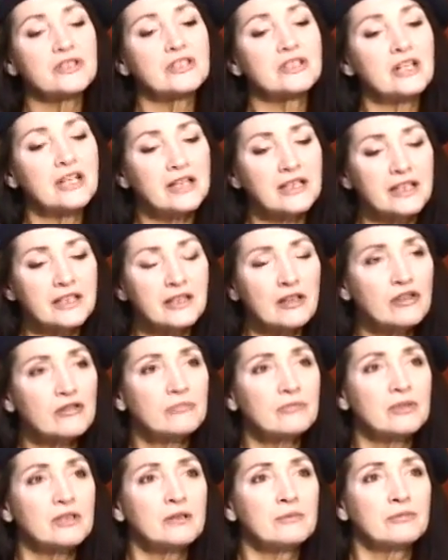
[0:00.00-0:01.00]
dislike in other
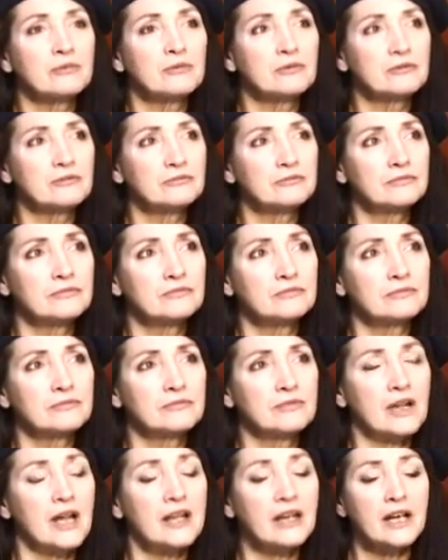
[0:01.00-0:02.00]
people,
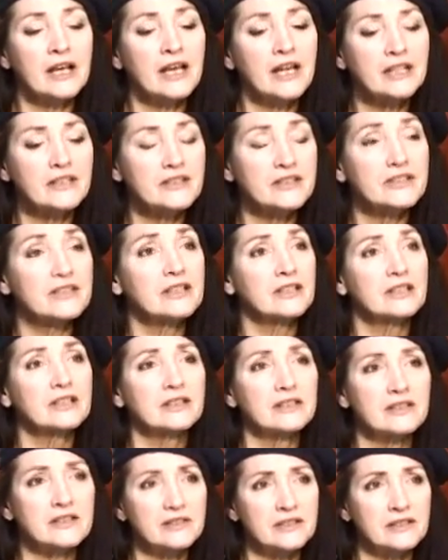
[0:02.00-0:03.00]
and I hate to see
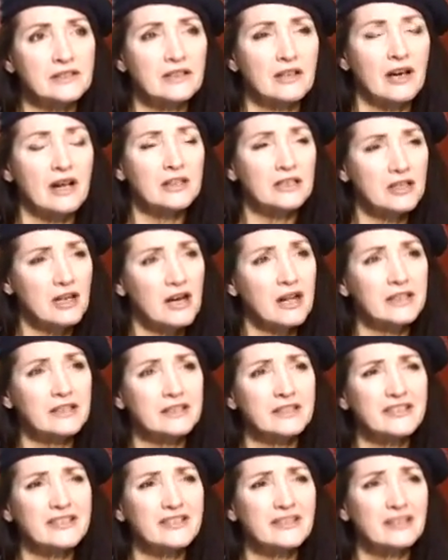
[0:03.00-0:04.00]
it, is
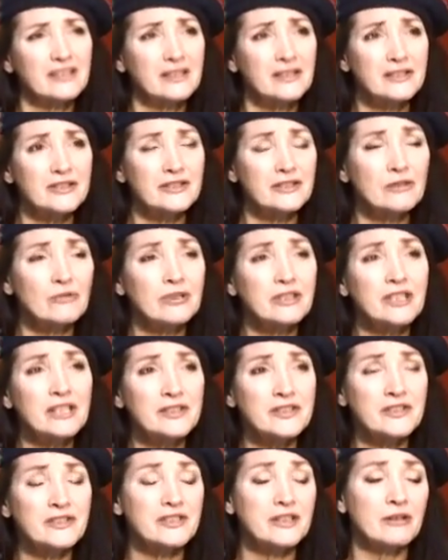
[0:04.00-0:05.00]
unkindness. It's so
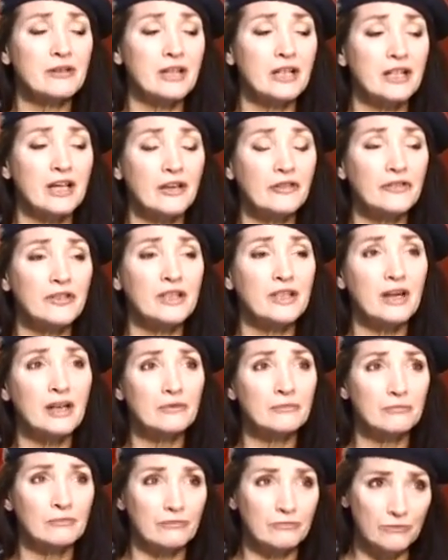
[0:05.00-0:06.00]
unnecessary, and I think
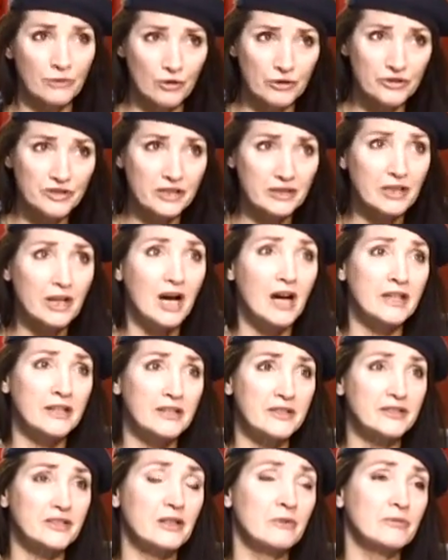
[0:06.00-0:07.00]
most
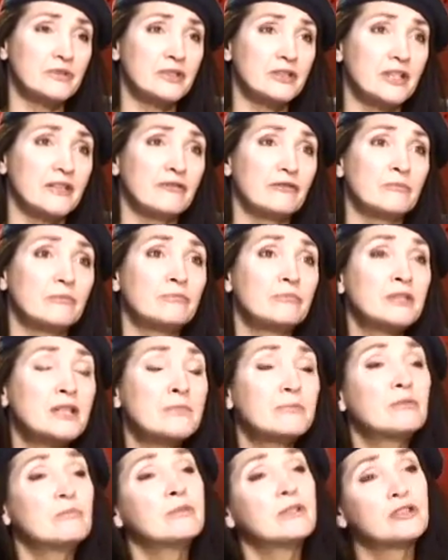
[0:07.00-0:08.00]
unkindness comes today from
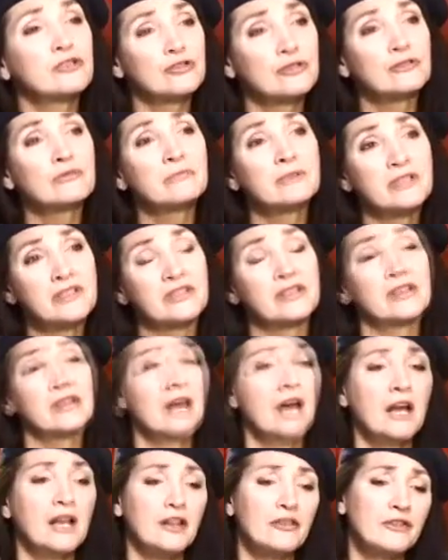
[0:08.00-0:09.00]
people being too busy.
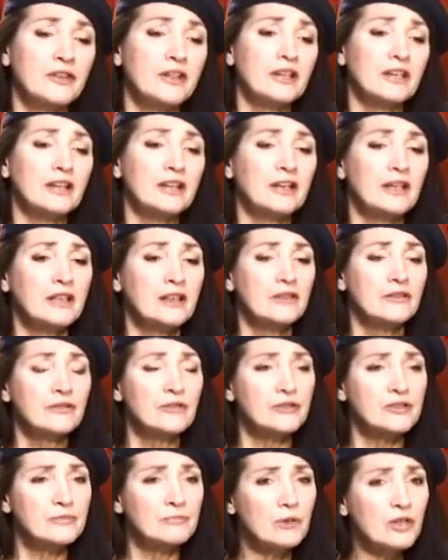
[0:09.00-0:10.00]
And I think
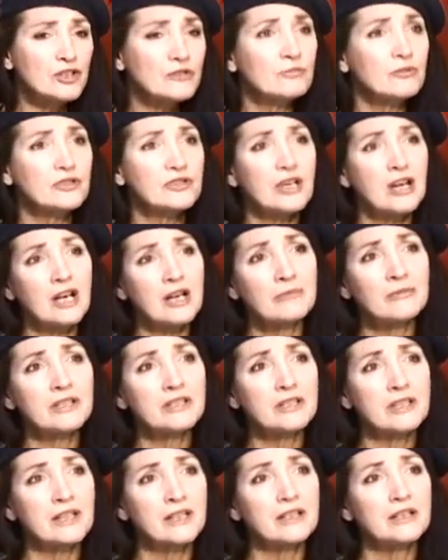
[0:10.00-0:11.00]
there's much more time in a
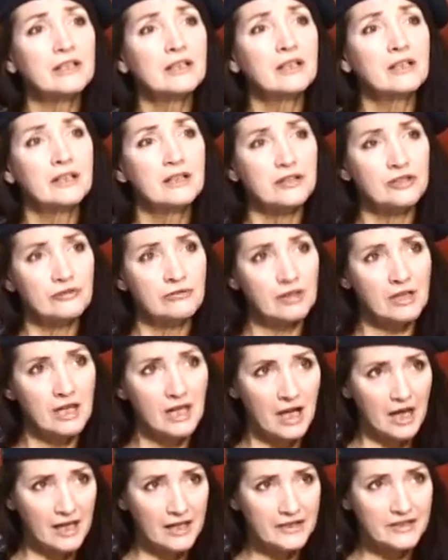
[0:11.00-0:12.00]
day to
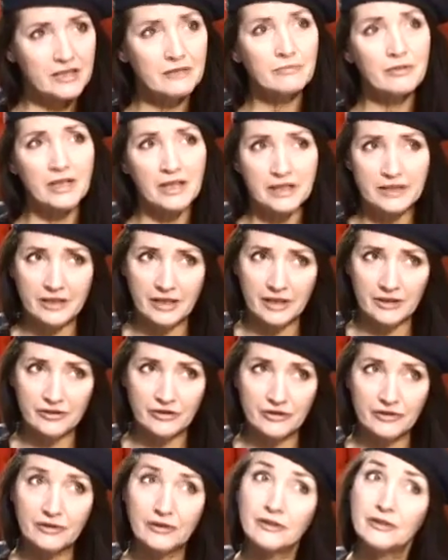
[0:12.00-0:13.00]
relax and pay
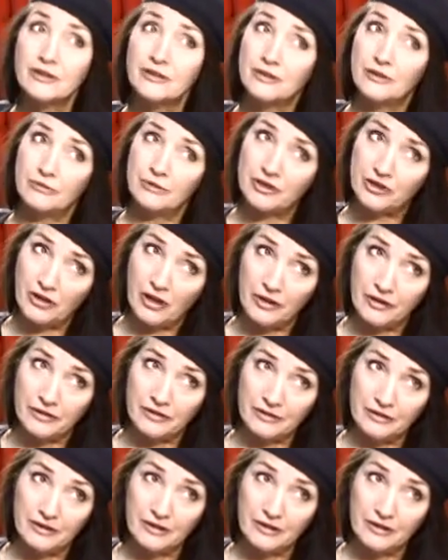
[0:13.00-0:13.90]
attention to each other,